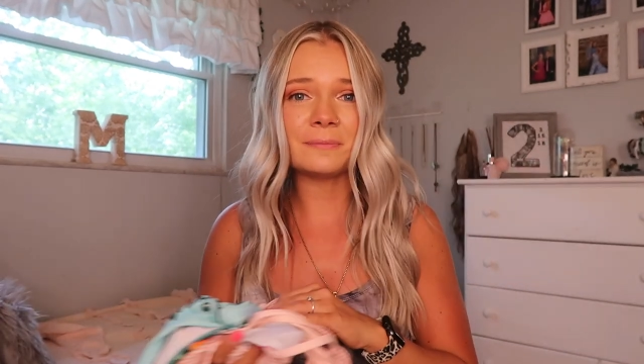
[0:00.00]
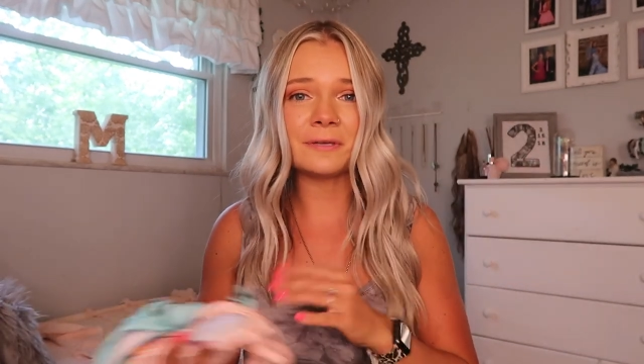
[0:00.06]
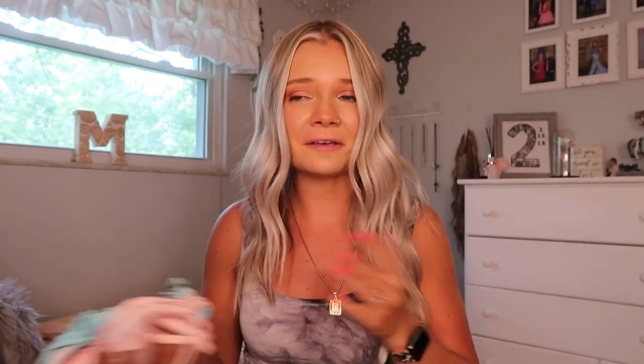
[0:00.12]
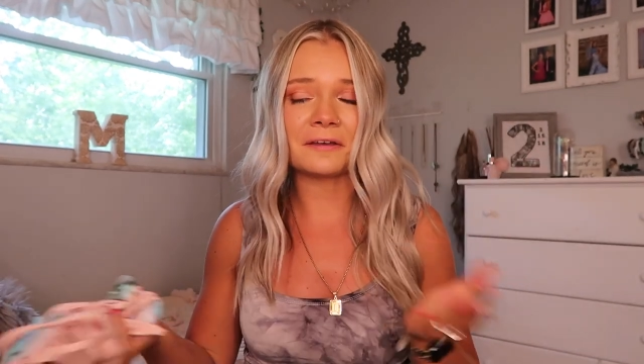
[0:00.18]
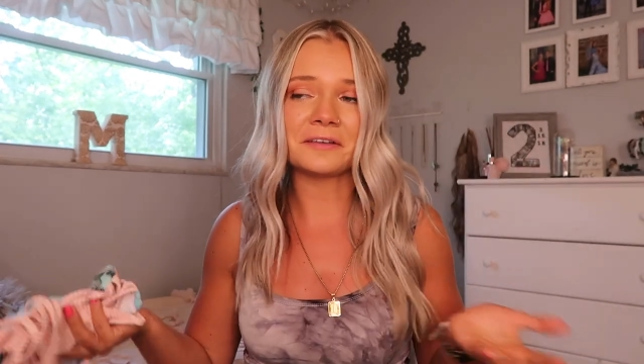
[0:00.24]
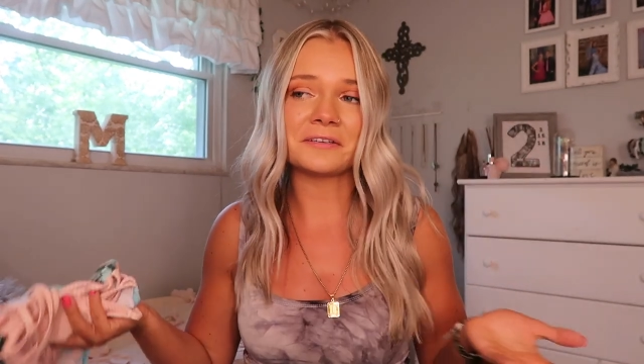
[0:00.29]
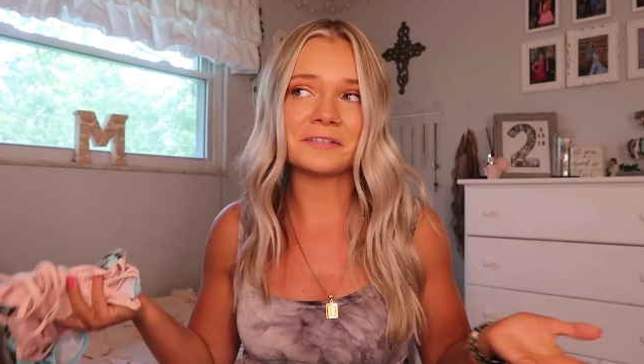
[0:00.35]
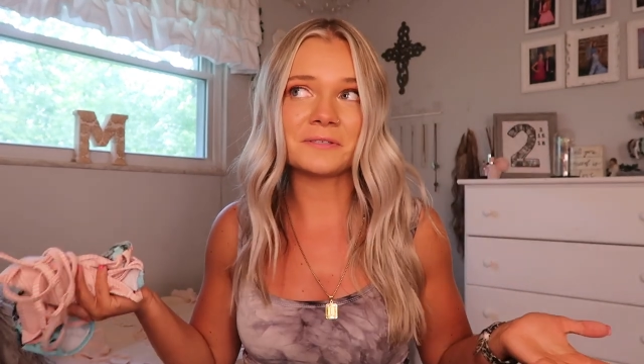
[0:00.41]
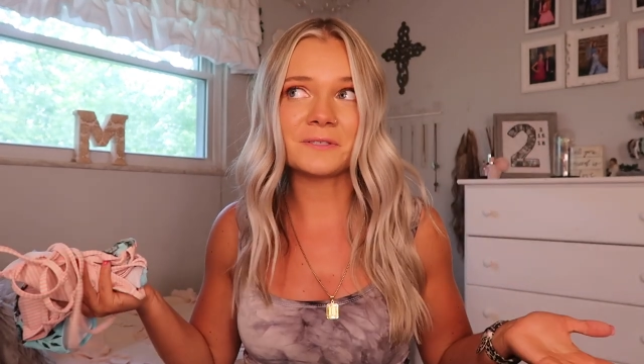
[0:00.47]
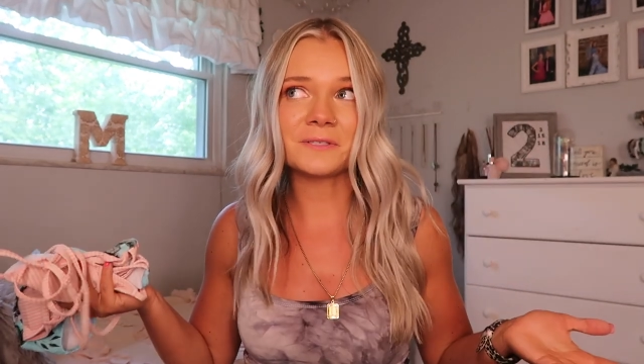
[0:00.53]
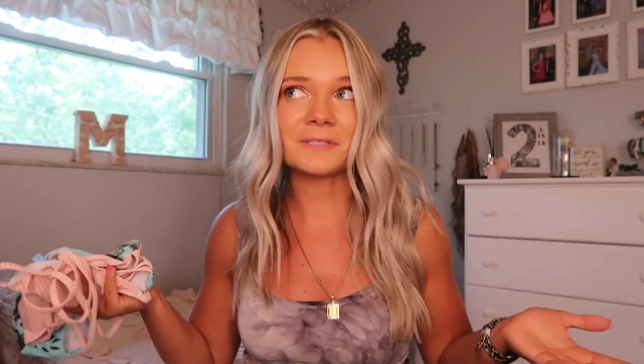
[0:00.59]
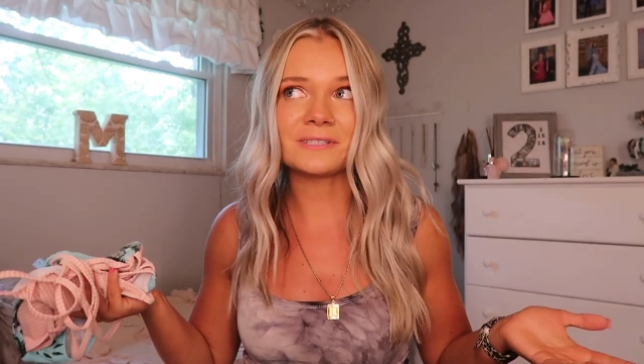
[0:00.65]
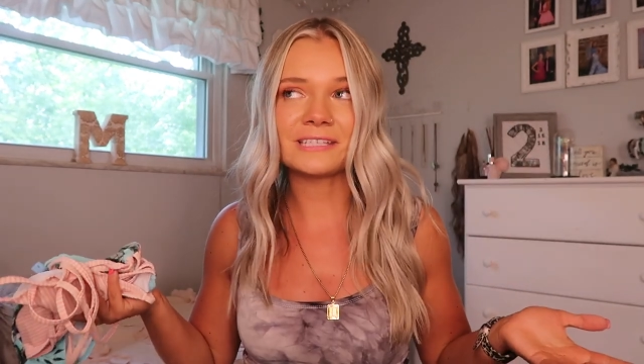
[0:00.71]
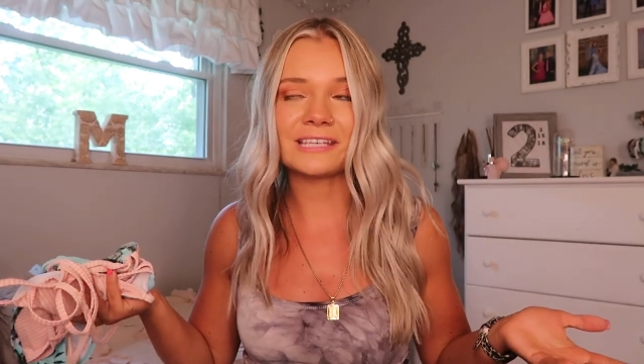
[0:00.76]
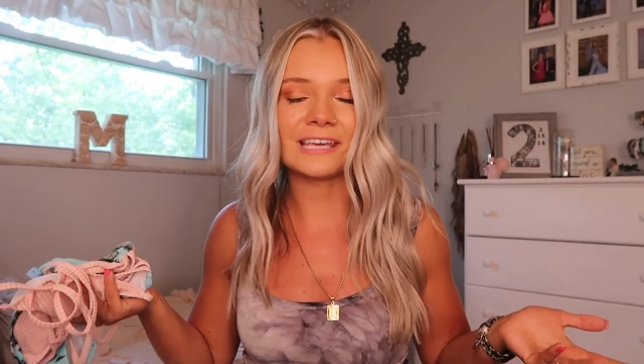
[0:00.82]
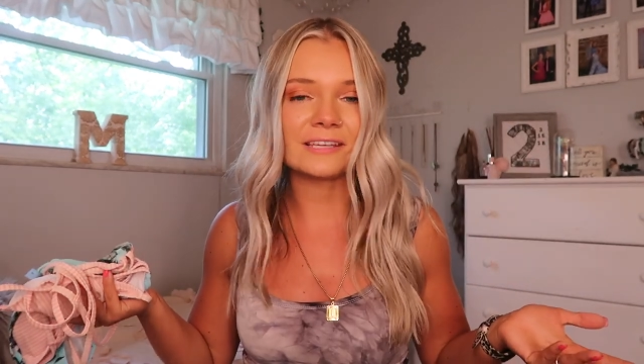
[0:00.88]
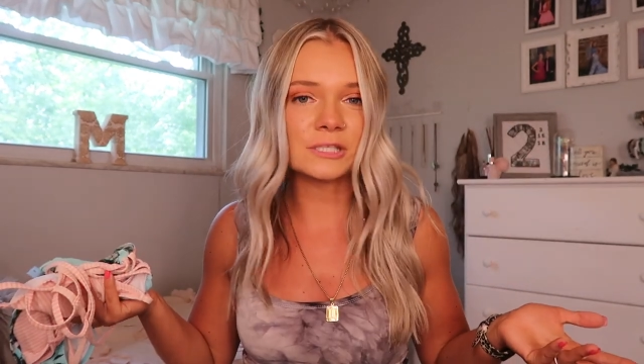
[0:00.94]

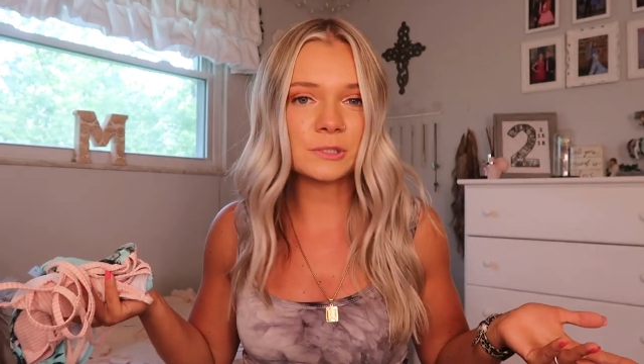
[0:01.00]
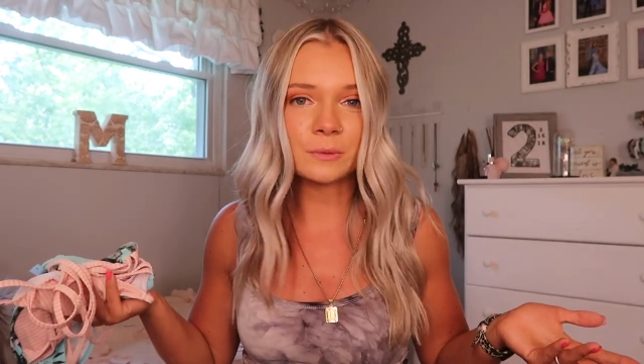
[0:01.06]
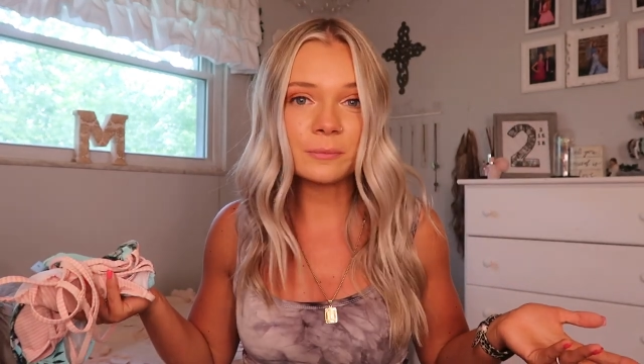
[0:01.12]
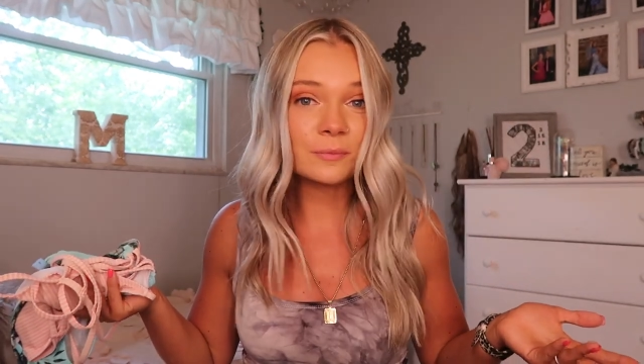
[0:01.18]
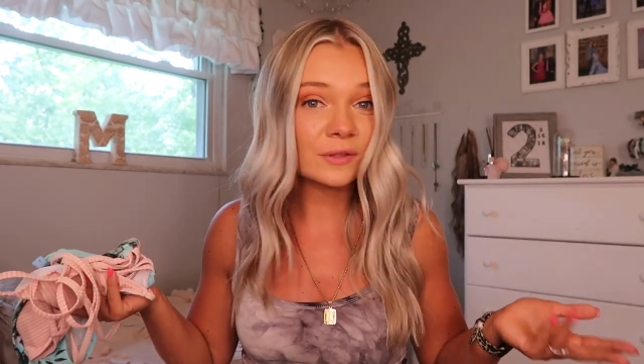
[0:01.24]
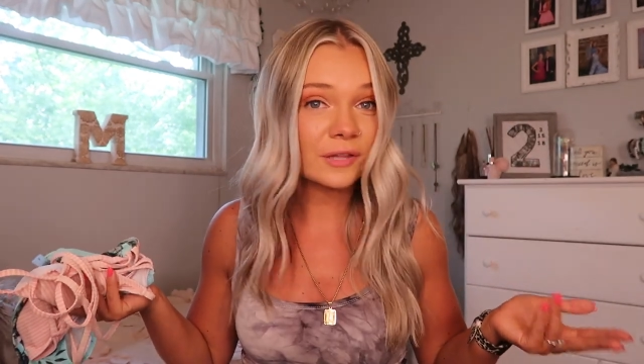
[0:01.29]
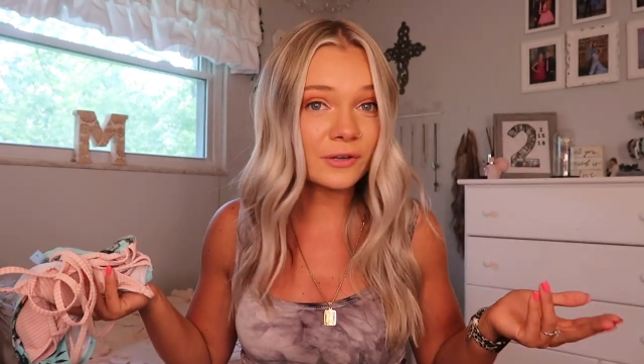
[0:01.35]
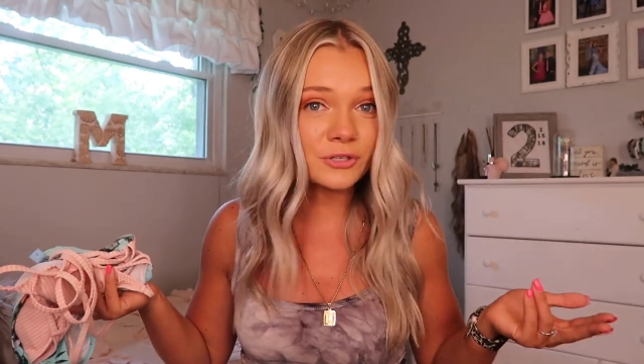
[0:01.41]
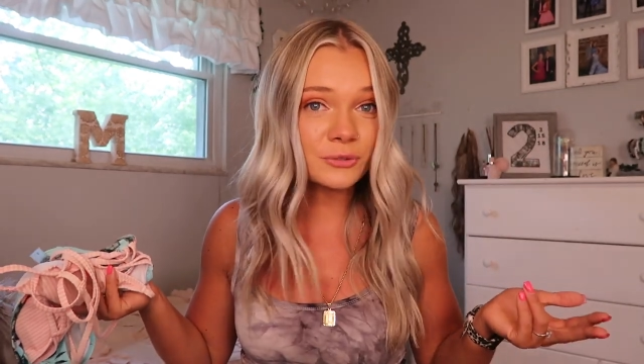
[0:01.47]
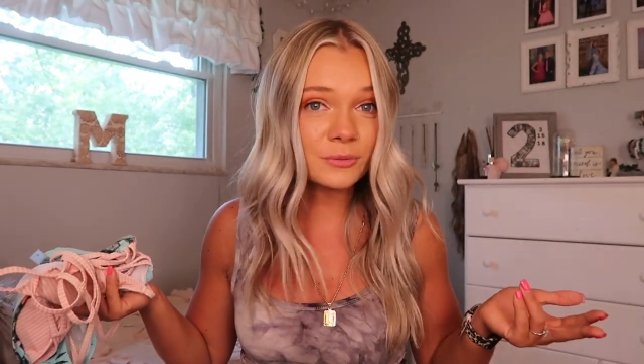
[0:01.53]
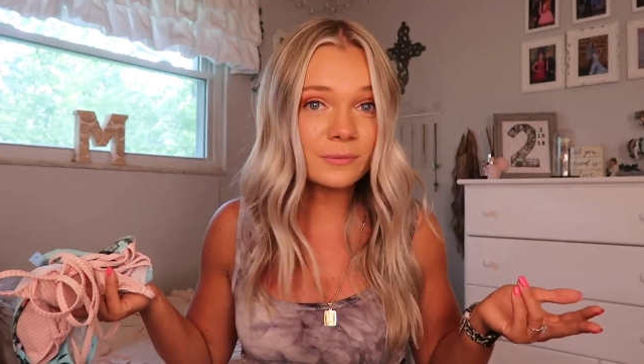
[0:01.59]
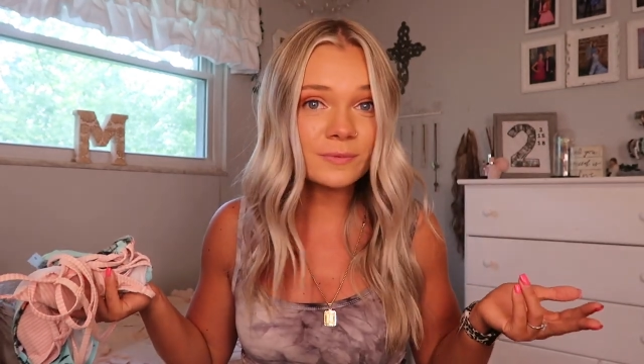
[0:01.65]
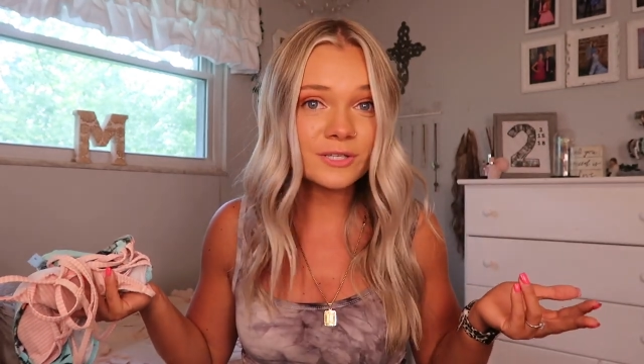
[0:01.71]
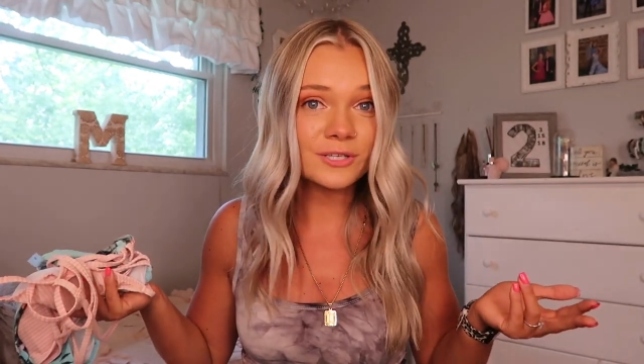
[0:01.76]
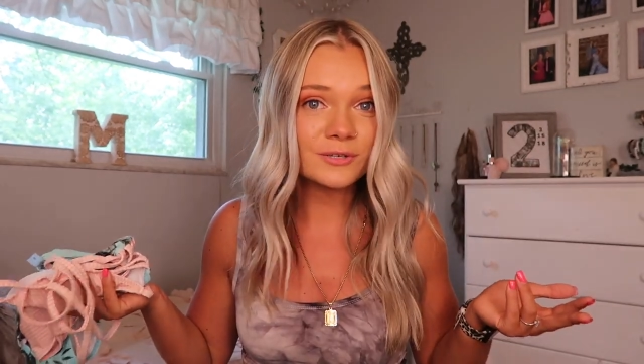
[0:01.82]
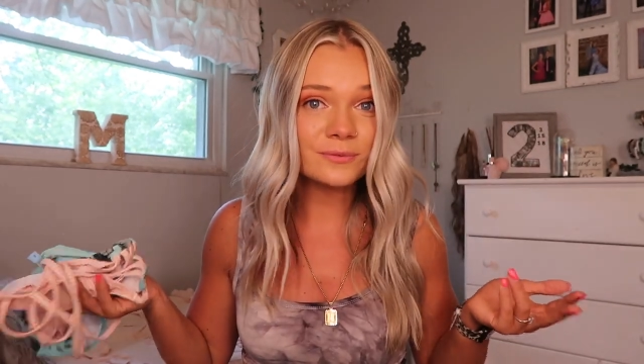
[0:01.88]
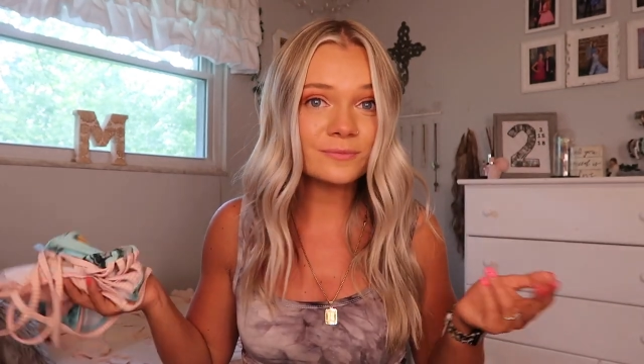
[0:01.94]
because you can't swim without a
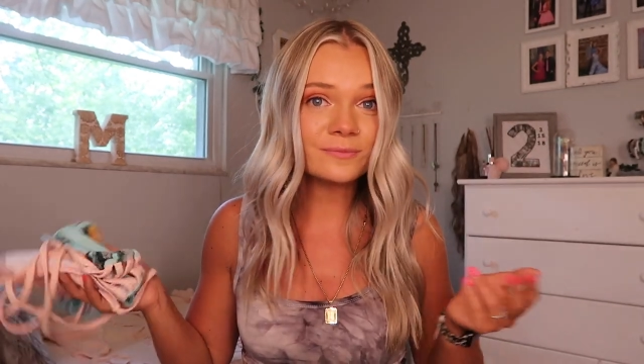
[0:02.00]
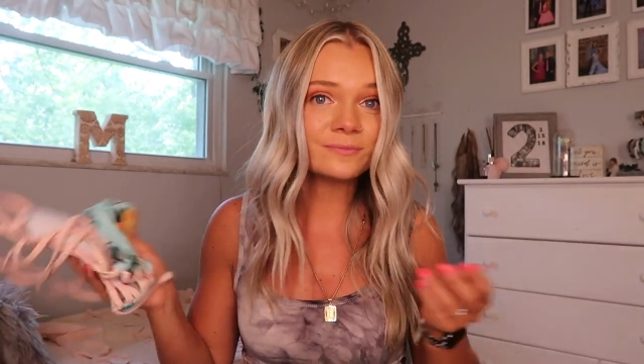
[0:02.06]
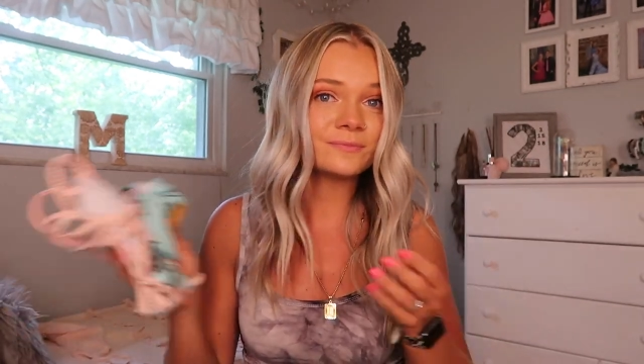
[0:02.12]
swimsuit.